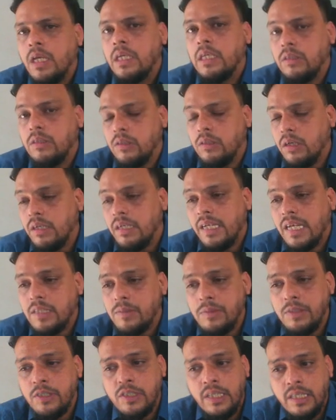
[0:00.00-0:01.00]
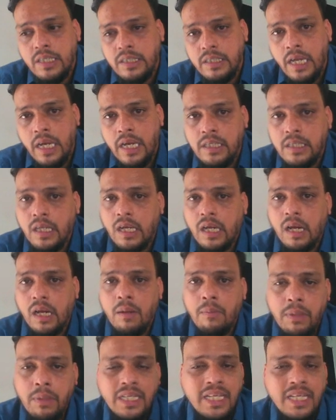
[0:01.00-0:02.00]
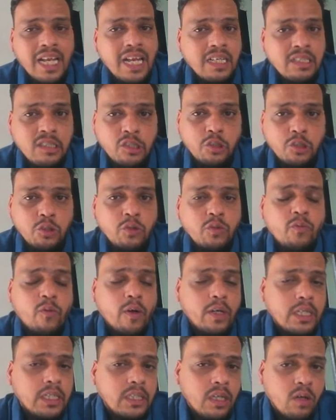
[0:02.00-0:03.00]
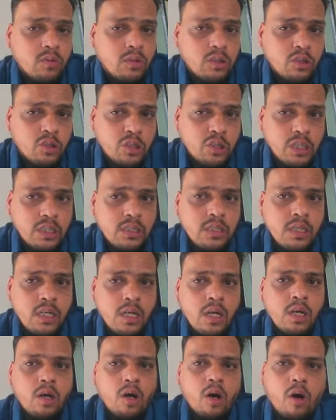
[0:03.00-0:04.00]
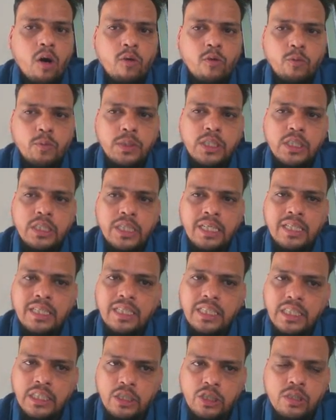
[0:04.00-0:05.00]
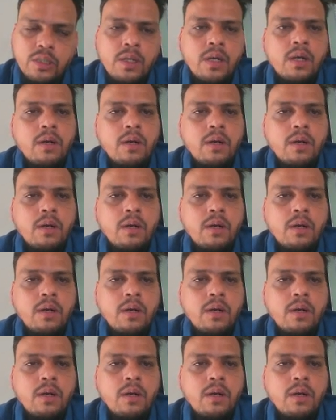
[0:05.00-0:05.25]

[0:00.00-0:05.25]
Here it has been said that the company has issued 40,000 shares of rupees 10 each,